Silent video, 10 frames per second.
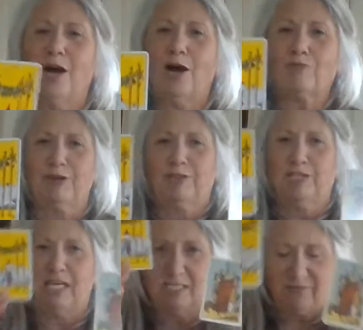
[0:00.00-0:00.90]
a real
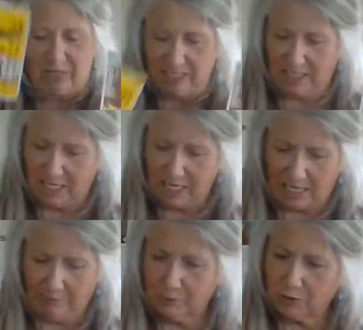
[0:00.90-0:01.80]
nice, fun
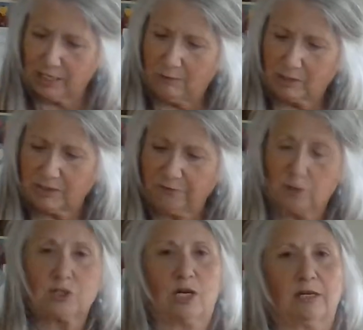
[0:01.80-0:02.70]
time. So that was the
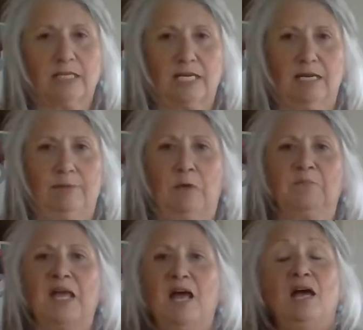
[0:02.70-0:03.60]
first card that came out.
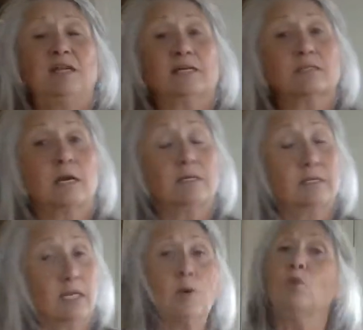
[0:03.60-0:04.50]
Next card
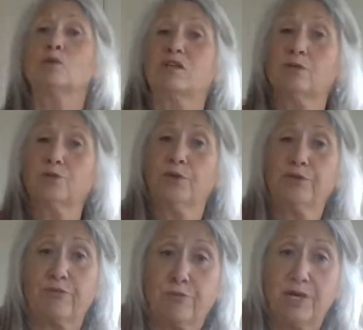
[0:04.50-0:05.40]
that came out was also a
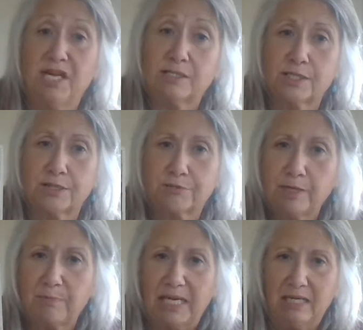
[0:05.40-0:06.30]
3. It's the 3
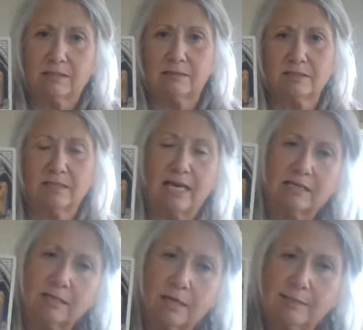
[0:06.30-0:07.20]
of Pentacles, and
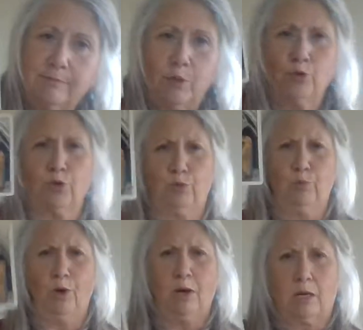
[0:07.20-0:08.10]
that talks about
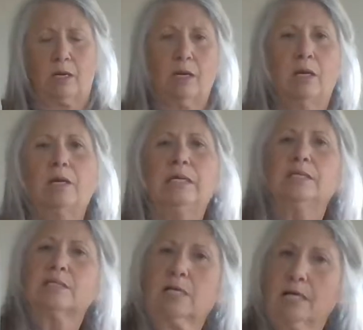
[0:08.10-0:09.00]
group work.
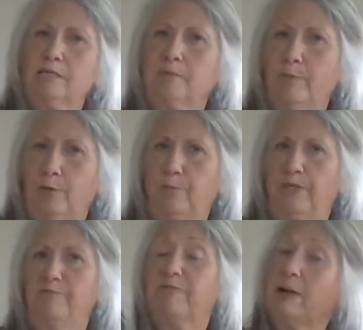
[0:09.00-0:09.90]
Talks about
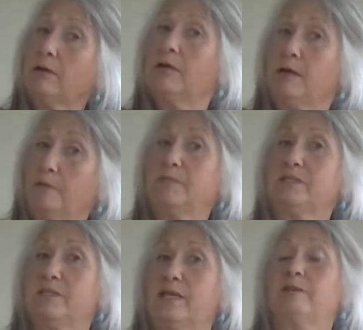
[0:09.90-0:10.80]
being fairly
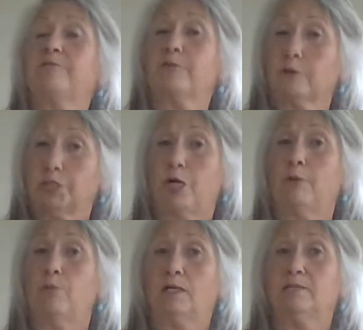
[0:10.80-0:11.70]
compensated for a
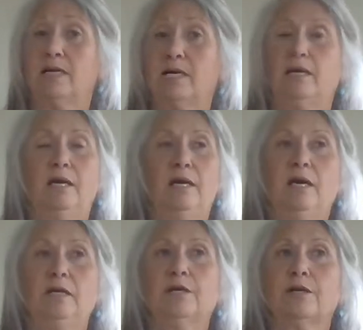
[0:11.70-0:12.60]
job well done.
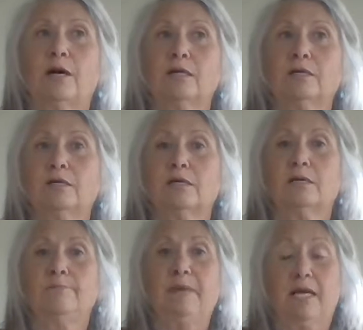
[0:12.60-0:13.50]
You're not going
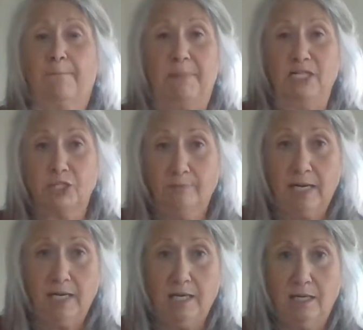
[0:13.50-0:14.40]
to make a bunch of
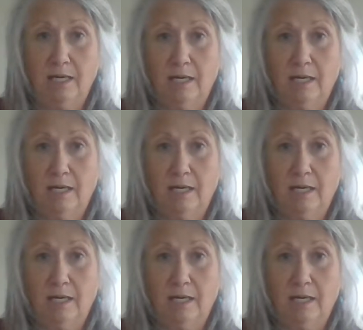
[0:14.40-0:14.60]
money,